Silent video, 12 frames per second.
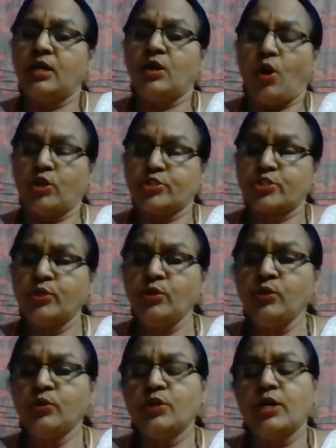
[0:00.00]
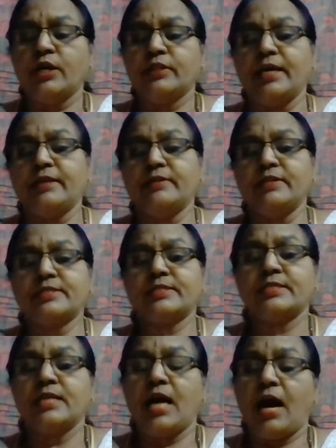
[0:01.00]
Also, there
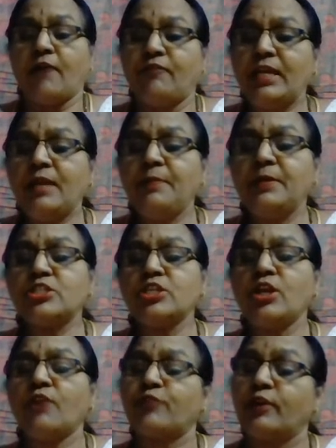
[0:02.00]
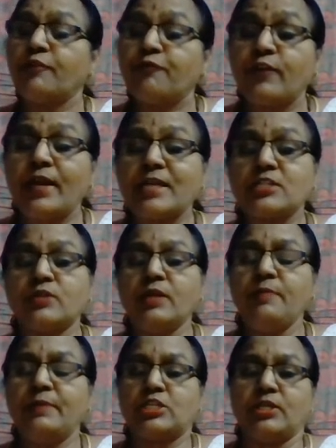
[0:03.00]
is availability of refractory
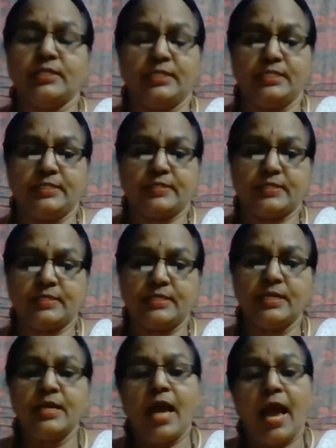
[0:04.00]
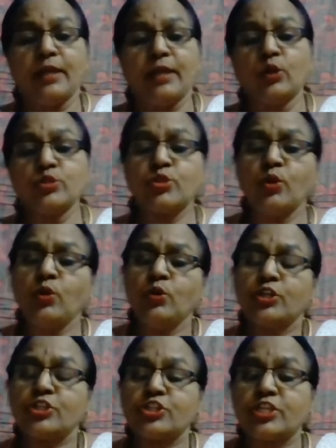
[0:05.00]
materials and also
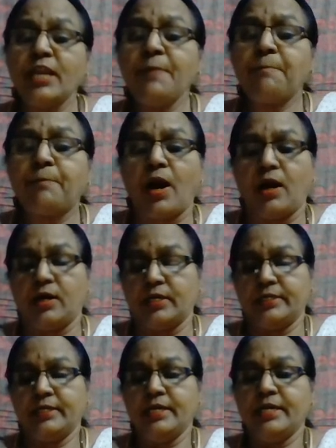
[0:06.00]
cheap power